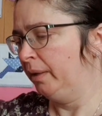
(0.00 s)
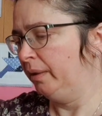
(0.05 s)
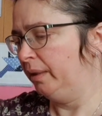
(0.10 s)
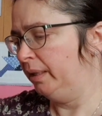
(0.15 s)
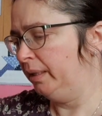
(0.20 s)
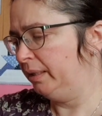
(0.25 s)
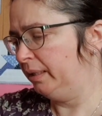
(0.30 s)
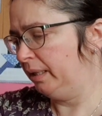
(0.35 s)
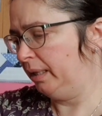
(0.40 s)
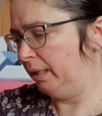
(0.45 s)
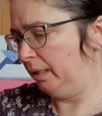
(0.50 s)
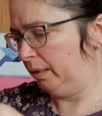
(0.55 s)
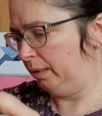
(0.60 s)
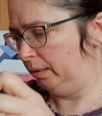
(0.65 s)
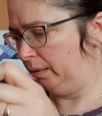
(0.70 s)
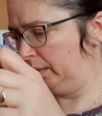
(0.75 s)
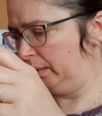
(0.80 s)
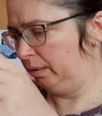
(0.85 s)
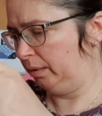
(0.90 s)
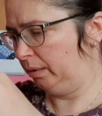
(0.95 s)
This
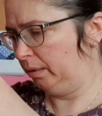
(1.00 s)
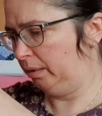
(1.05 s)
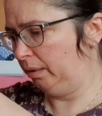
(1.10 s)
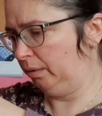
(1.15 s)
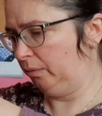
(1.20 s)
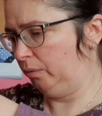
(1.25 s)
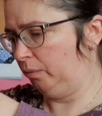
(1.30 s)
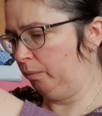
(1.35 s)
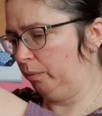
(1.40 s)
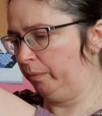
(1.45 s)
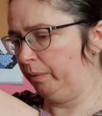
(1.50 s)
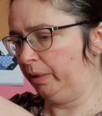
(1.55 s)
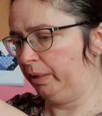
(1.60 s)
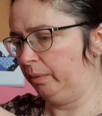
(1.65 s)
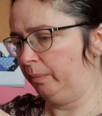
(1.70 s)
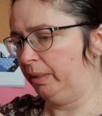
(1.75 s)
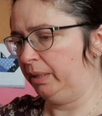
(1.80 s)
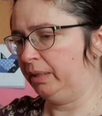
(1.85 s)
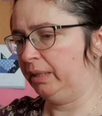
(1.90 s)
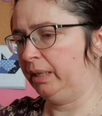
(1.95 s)
is, oh, I'm getting
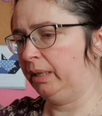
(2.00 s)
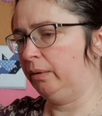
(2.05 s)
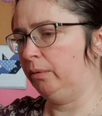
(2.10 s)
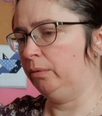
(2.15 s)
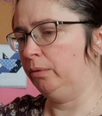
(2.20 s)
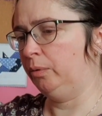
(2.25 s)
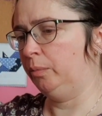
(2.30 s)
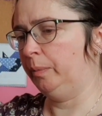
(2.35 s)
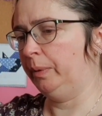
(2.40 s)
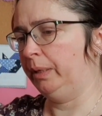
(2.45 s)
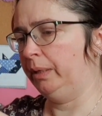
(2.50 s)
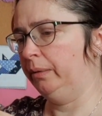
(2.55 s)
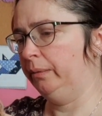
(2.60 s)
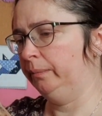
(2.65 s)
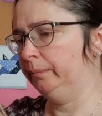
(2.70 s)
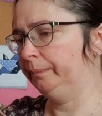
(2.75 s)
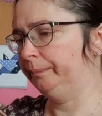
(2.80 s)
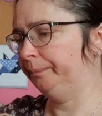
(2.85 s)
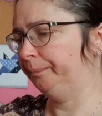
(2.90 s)
a bit tangled up here.